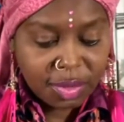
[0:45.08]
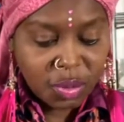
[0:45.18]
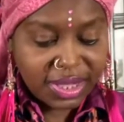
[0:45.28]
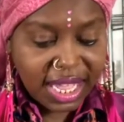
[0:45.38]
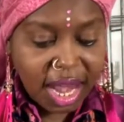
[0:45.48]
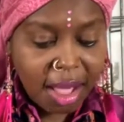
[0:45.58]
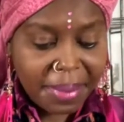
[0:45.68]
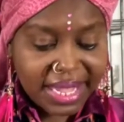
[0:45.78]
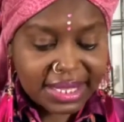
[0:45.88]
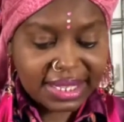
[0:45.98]
With that all
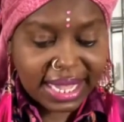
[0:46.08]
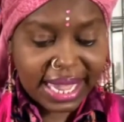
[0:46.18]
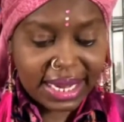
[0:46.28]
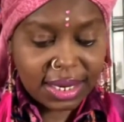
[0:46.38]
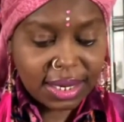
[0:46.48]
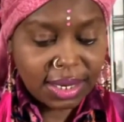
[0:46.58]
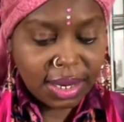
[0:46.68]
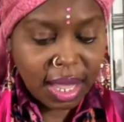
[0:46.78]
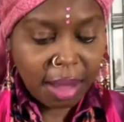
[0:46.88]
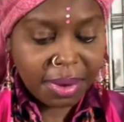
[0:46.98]
being said,
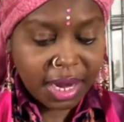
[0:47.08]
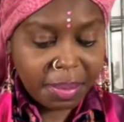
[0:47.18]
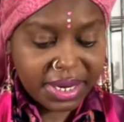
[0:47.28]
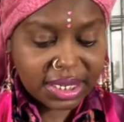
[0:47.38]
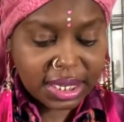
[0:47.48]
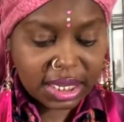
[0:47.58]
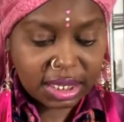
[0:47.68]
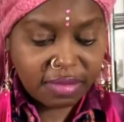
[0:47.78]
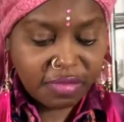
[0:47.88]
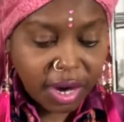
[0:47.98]
I'm going to be
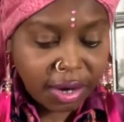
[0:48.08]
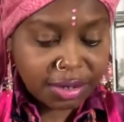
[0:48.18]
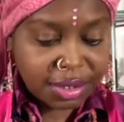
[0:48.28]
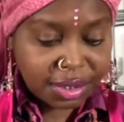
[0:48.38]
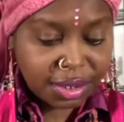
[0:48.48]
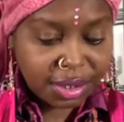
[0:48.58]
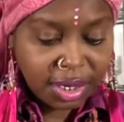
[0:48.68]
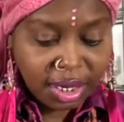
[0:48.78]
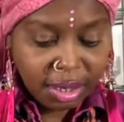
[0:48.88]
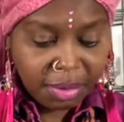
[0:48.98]
discussing first,
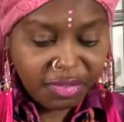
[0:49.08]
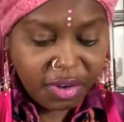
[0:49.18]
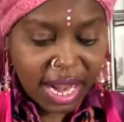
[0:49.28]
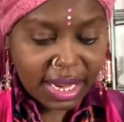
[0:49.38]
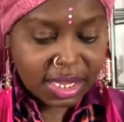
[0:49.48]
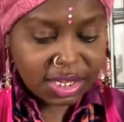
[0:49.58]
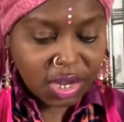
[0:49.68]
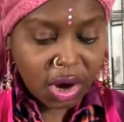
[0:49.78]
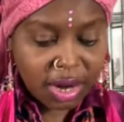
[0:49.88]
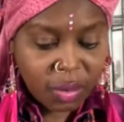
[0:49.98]
before I get
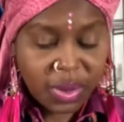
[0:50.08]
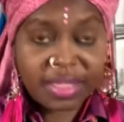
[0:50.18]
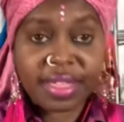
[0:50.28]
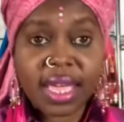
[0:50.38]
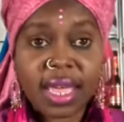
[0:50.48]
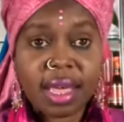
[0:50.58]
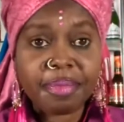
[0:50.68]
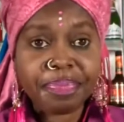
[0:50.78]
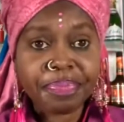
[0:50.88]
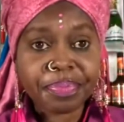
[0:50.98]
started with the
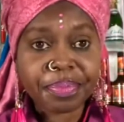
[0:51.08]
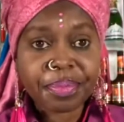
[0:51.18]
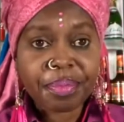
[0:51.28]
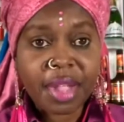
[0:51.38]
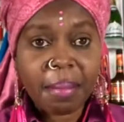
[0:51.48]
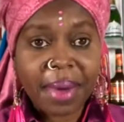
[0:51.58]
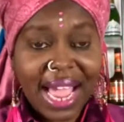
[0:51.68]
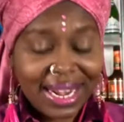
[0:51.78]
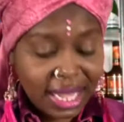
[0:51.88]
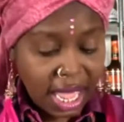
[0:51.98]

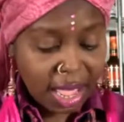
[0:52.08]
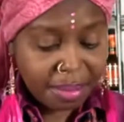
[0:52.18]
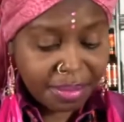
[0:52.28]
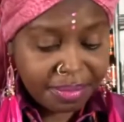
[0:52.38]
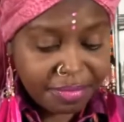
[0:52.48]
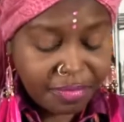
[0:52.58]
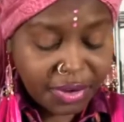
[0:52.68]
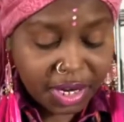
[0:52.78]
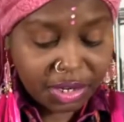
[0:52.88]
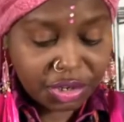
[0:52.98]
body cam
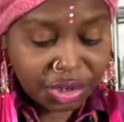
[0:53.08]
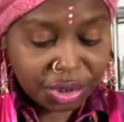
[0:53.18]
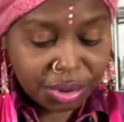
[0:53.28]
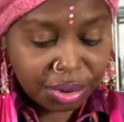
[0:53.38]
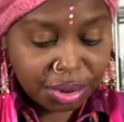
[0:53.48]
footage,